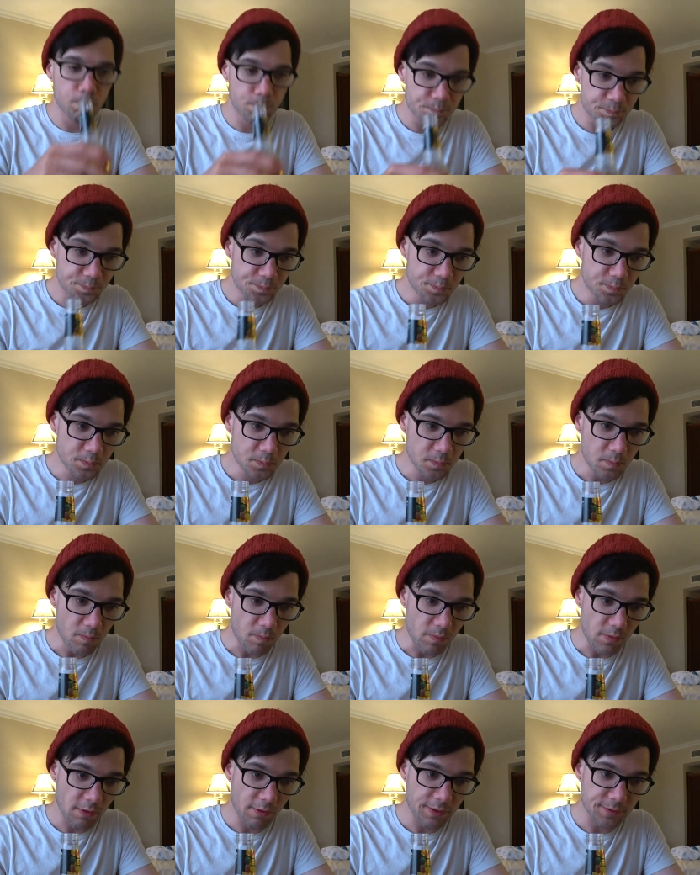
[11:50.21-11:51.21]

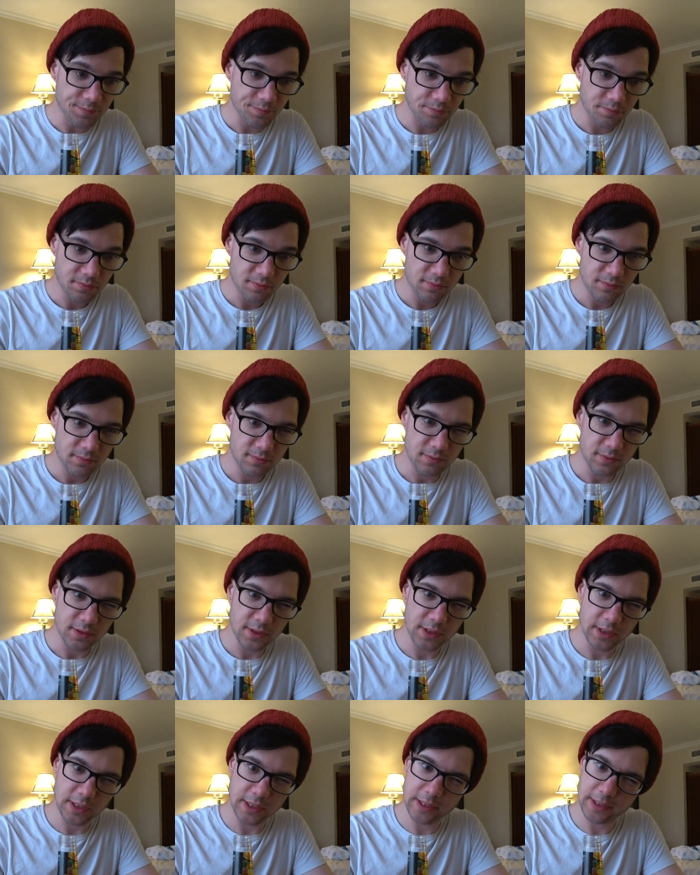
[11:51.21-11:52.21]

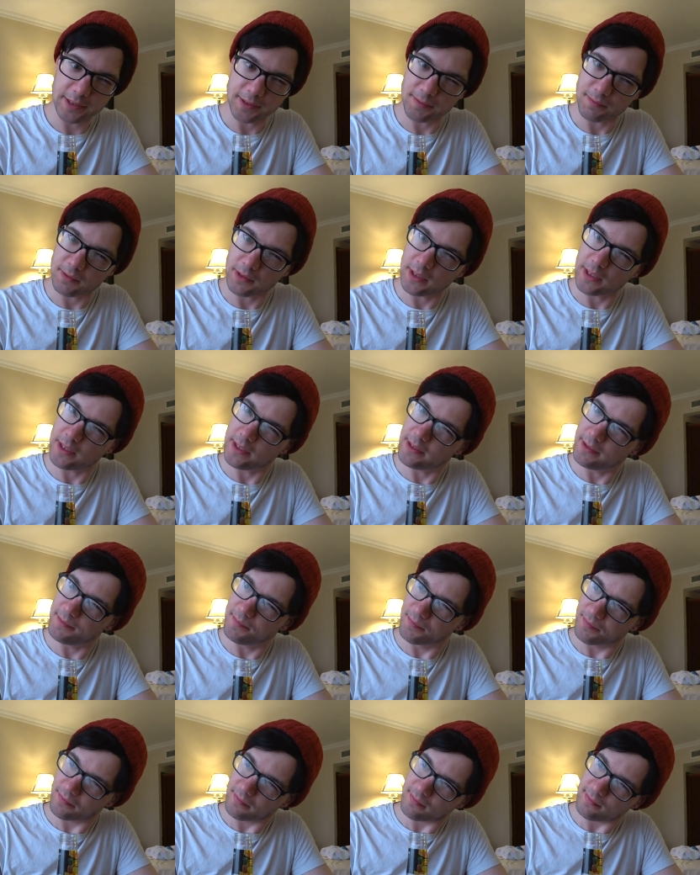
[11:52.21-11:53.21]

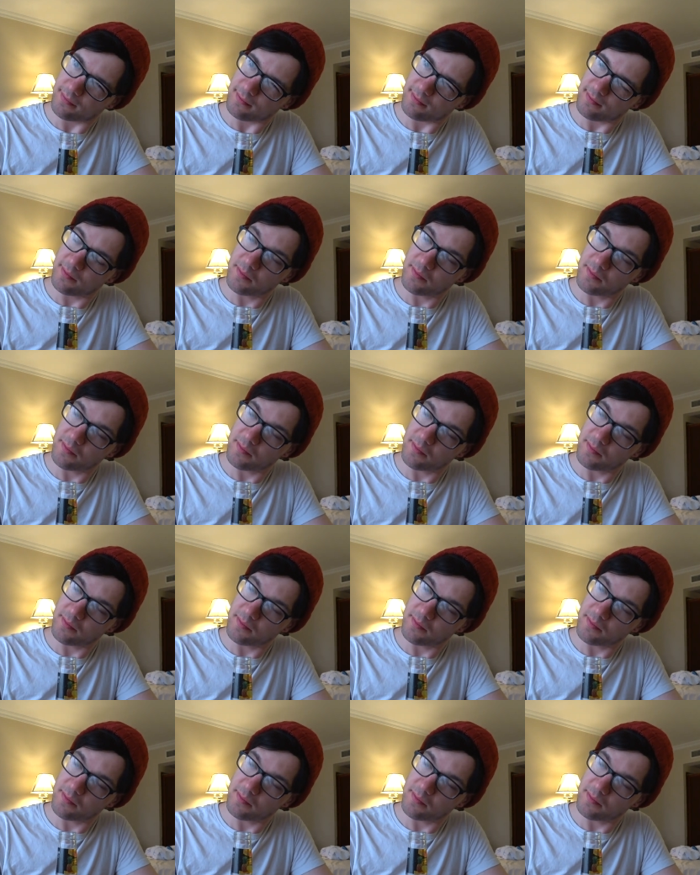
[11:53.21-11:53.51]
Nobody speaks.